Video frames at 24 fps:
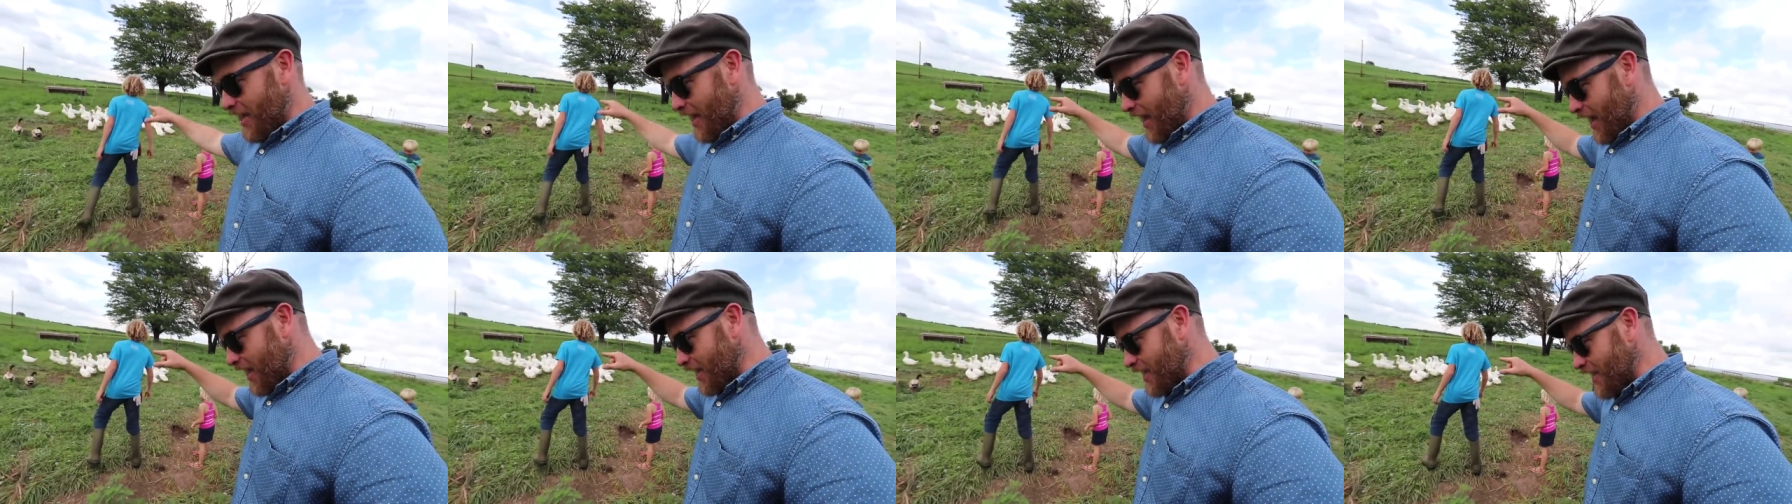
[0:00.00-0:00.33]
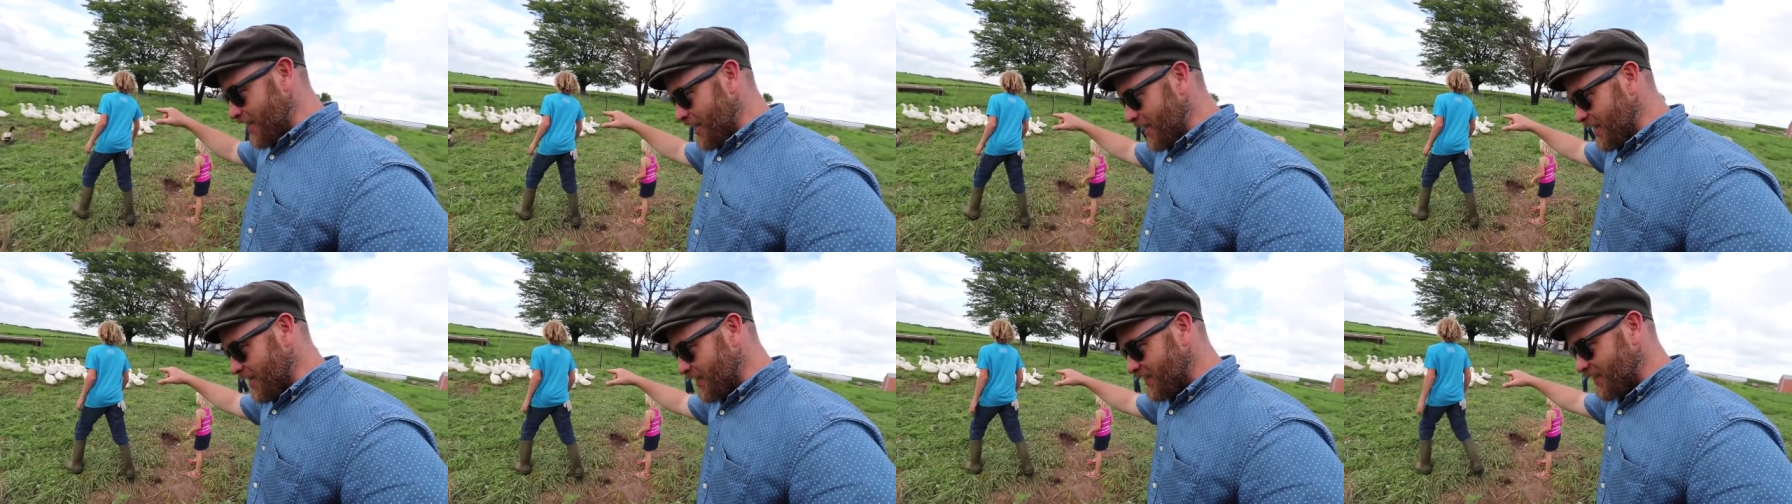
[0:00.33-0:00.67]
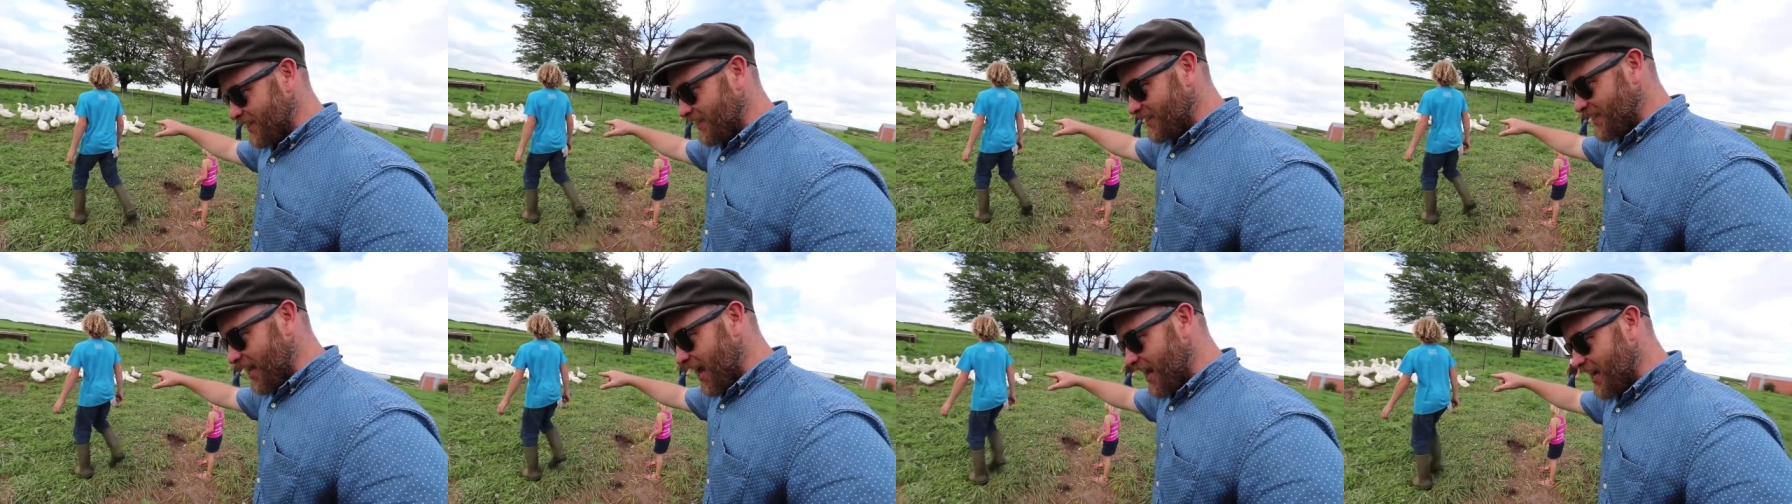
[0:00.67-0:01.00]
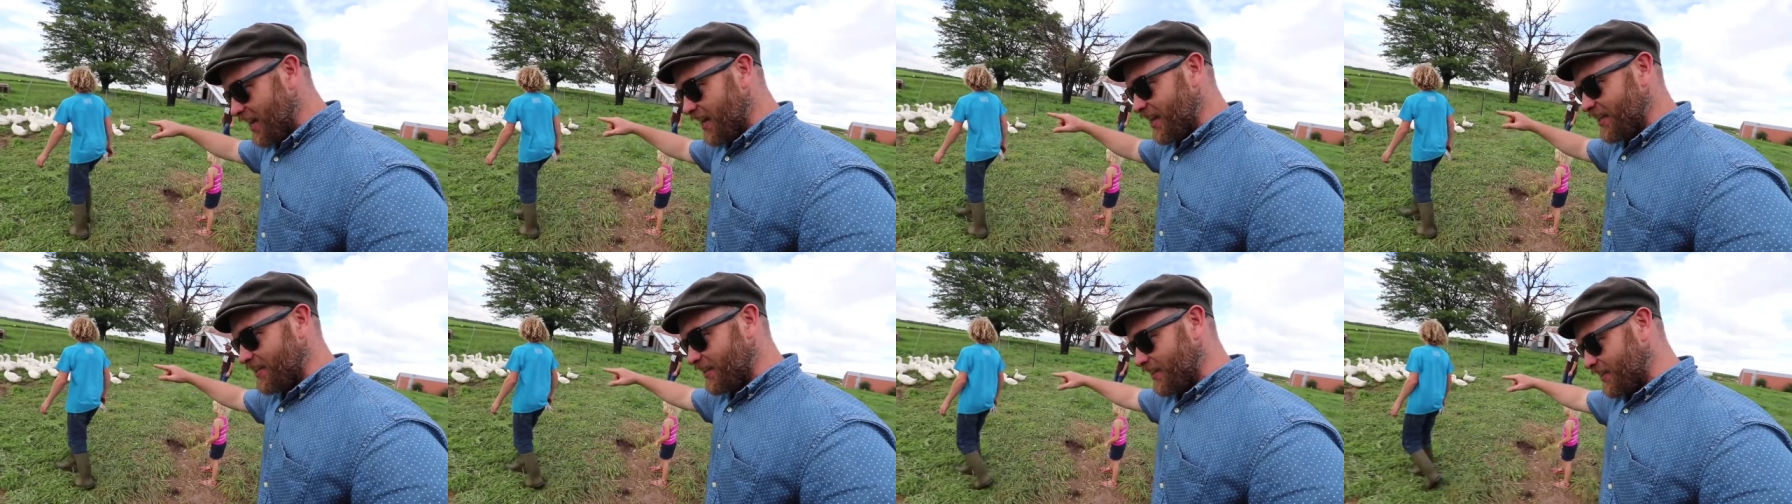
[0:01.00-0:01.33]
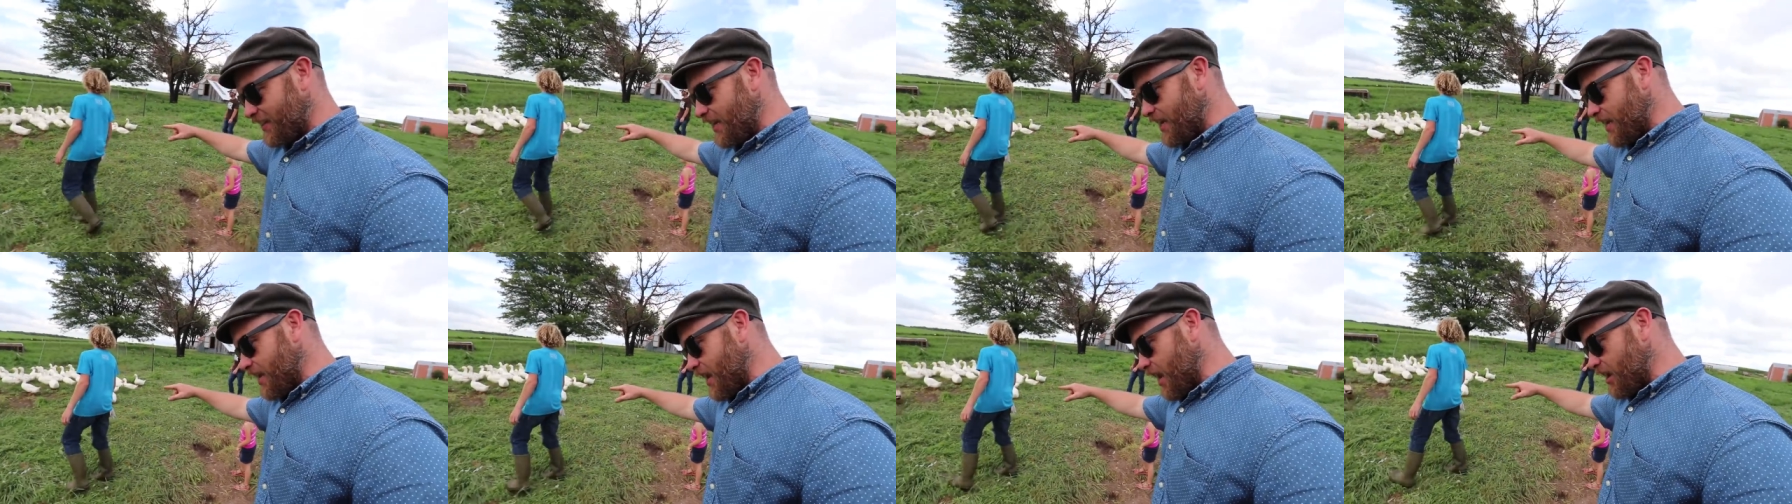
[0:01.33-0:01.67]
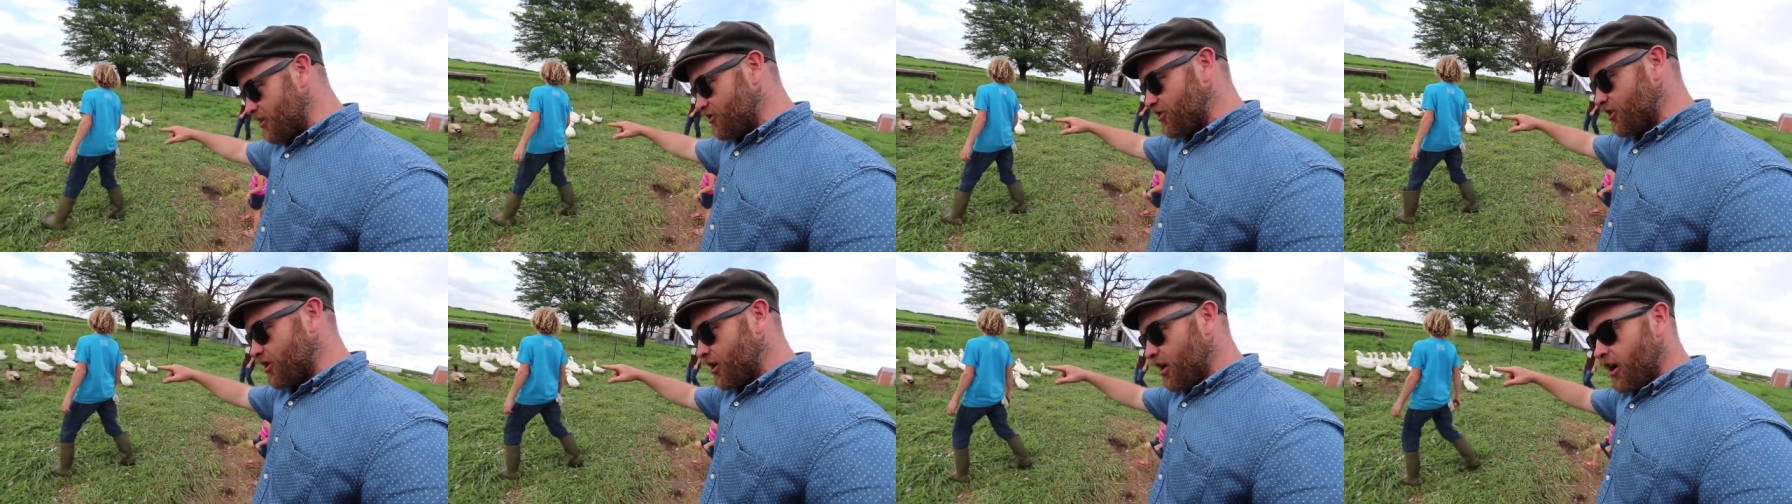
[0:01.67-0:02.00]
how he gets excited as a
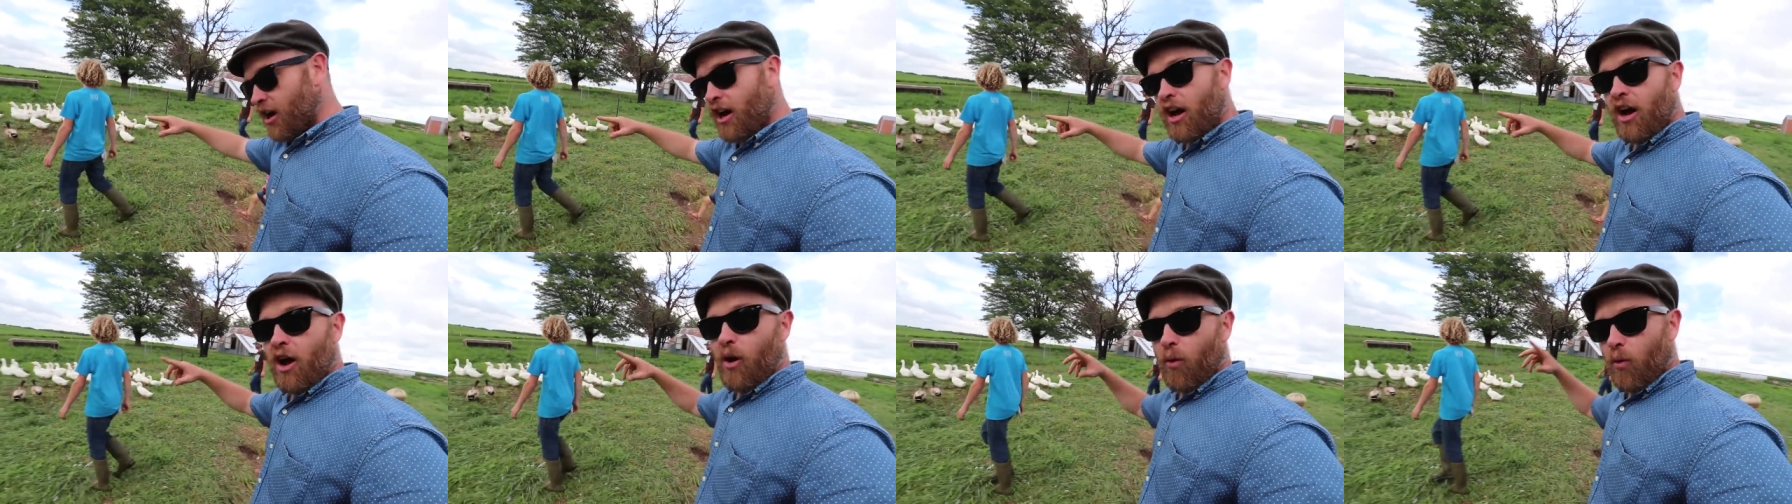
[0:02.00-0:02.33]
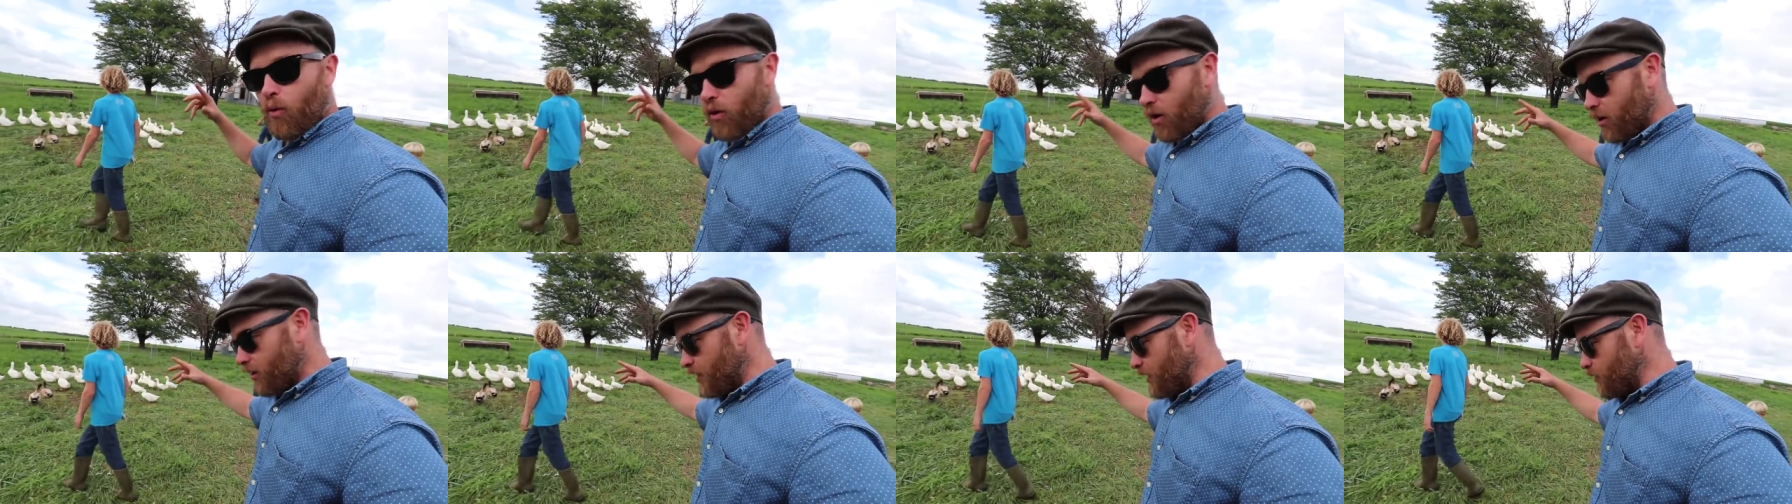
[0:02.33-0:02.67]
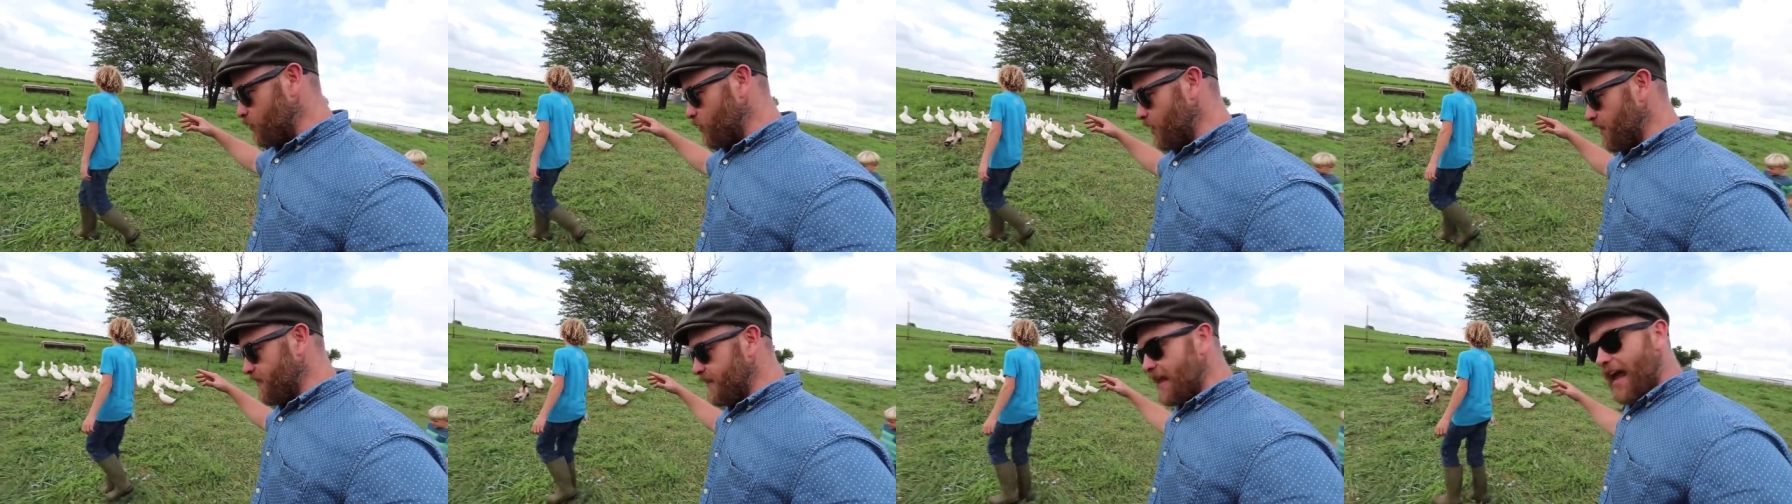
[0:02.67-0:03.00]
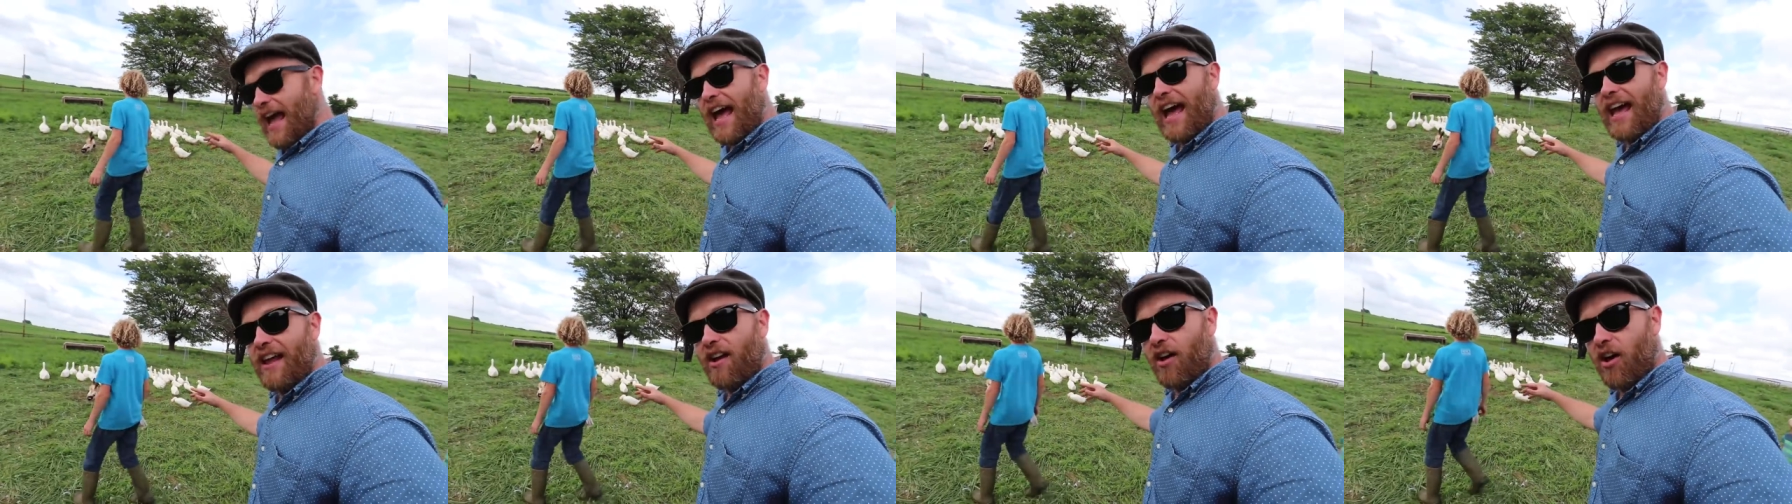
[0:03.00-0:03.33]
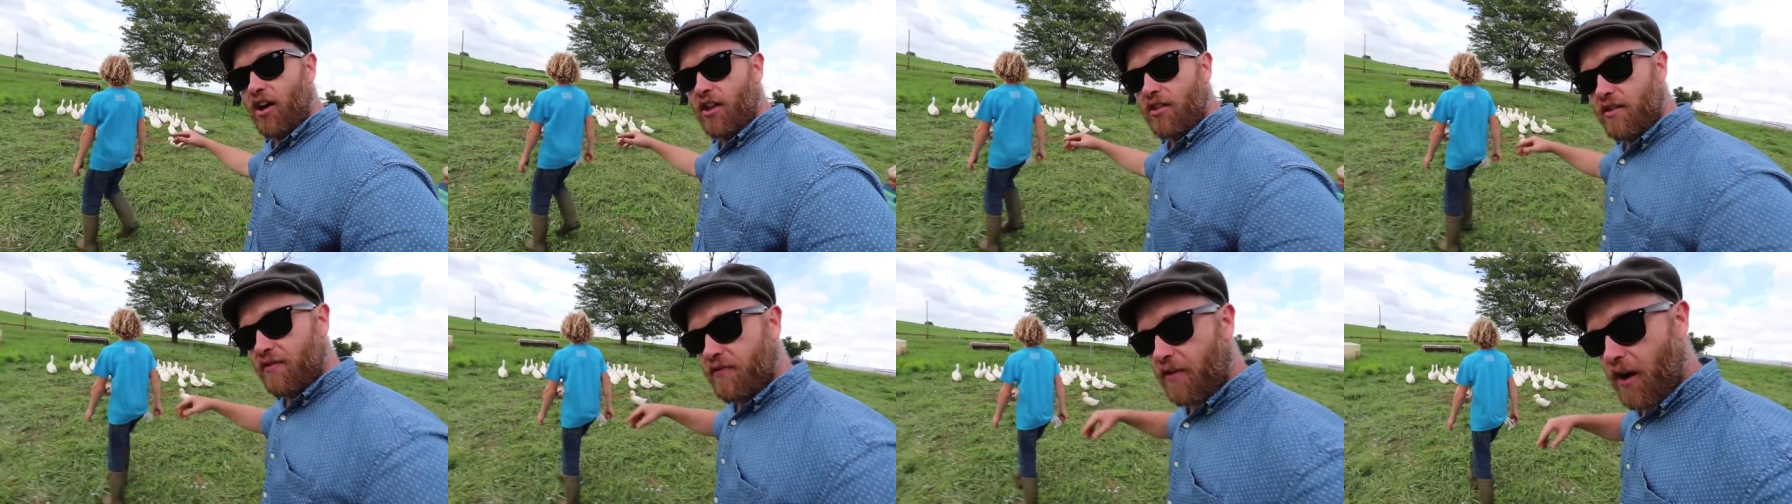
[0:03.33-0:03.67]
teenager working with dad on the